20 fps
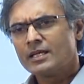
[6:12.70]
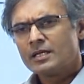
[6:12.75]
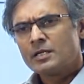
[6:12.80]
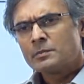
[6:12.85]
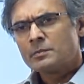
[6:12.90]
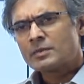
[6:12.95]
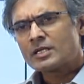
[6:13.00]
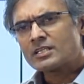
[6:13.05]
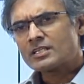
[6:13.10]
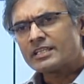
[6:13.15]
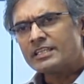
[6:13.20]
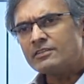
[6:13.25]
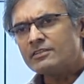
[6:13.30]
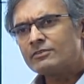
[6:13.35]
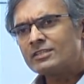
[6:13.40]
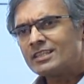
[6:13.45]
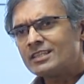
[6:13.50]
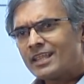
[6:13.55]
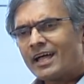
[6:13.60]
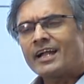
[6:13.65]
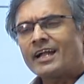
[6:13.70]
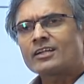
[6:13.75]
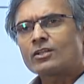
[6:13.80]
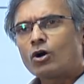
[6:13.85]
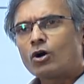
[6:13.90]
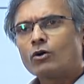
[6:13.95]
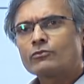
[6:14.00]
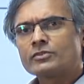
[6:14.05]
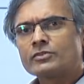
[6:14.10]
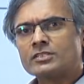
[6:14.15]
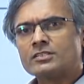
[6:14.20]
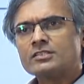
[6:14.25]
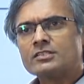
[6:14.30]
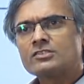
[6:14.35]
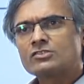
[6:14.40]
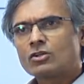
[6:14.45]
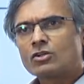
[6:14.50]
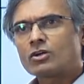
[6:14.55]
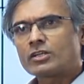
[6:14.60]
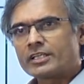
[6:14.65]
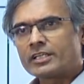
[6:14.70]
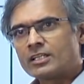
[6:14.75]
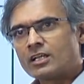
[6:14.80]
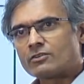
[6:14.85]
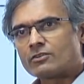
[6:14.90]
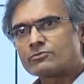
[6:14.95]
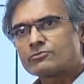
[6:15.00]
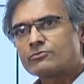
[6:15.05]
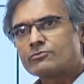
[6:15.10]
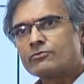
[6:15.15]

But even that often is not enough.